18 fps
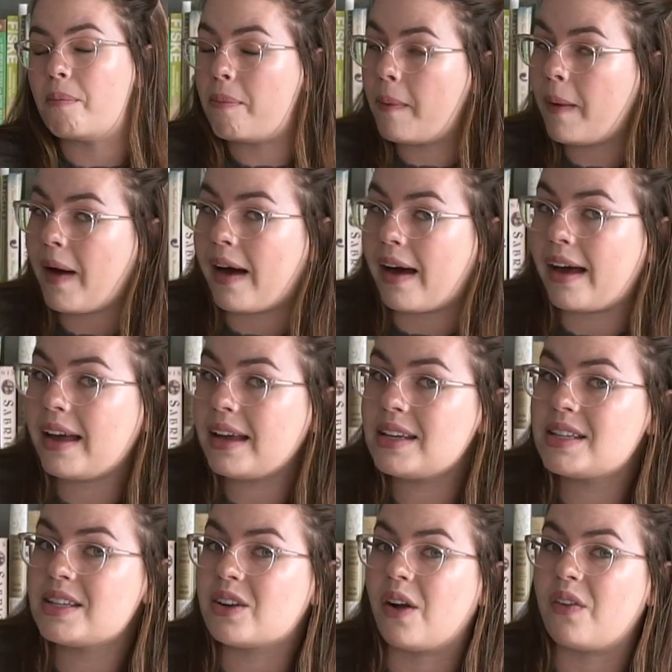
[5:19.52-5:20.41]

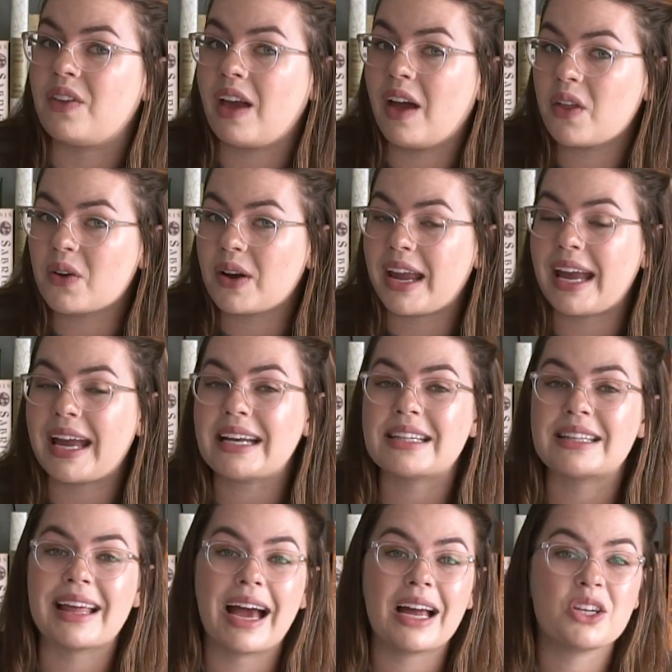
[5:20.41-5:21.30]
But, on the other
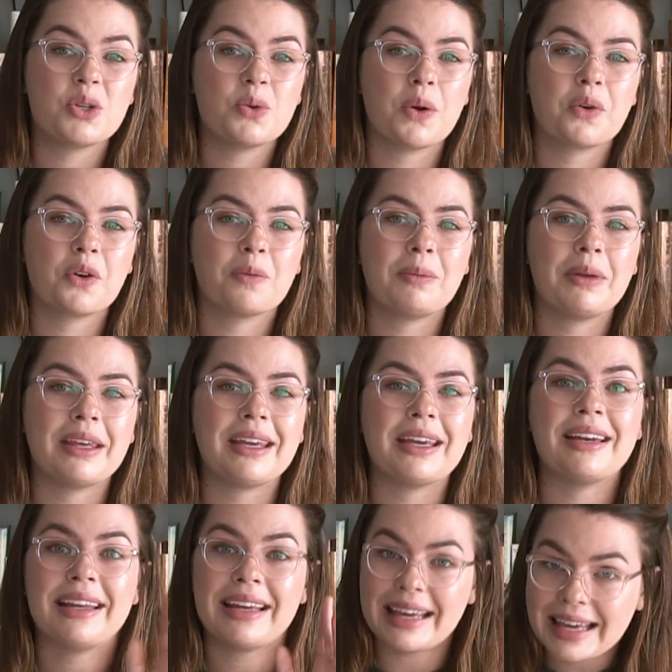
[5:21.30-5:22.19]
hand, that $200
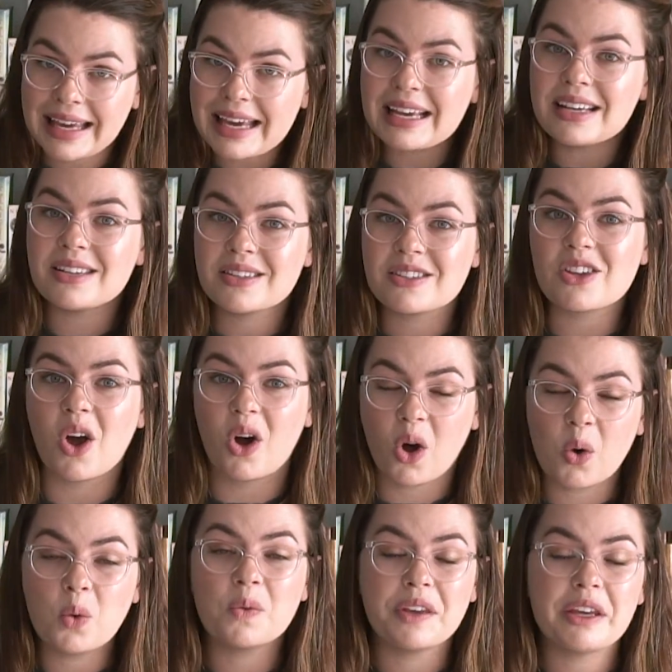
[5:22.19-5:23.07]
million is
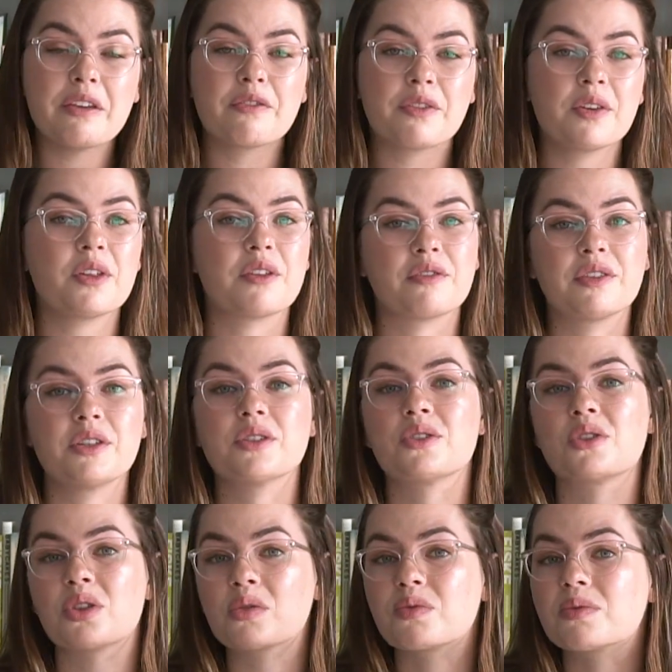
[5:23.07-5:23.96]
only for the
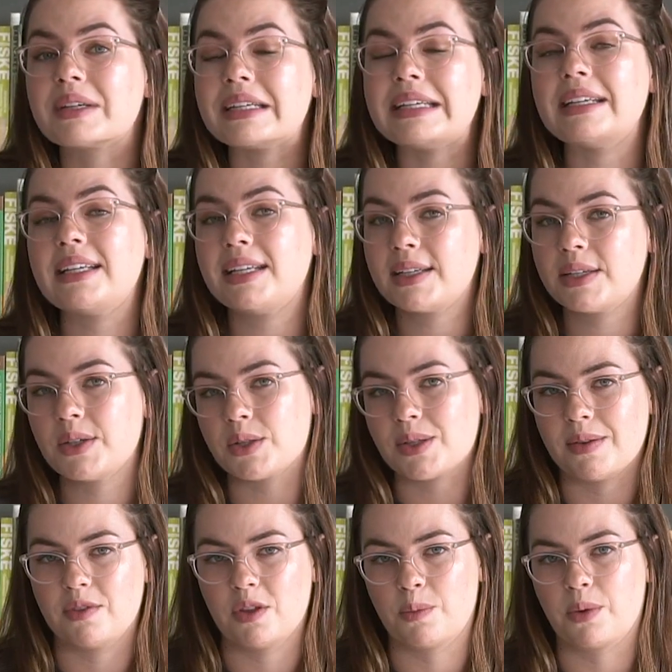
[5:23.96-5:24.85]
first 3
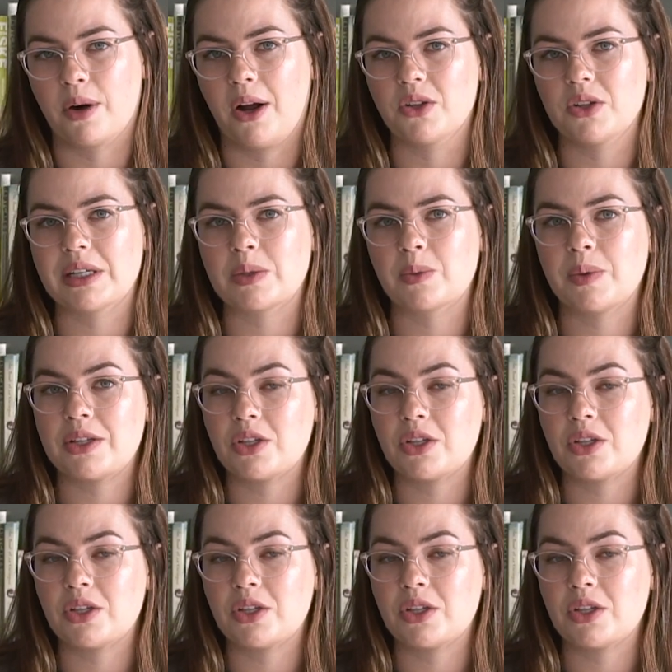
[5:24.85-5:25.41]
years of the project,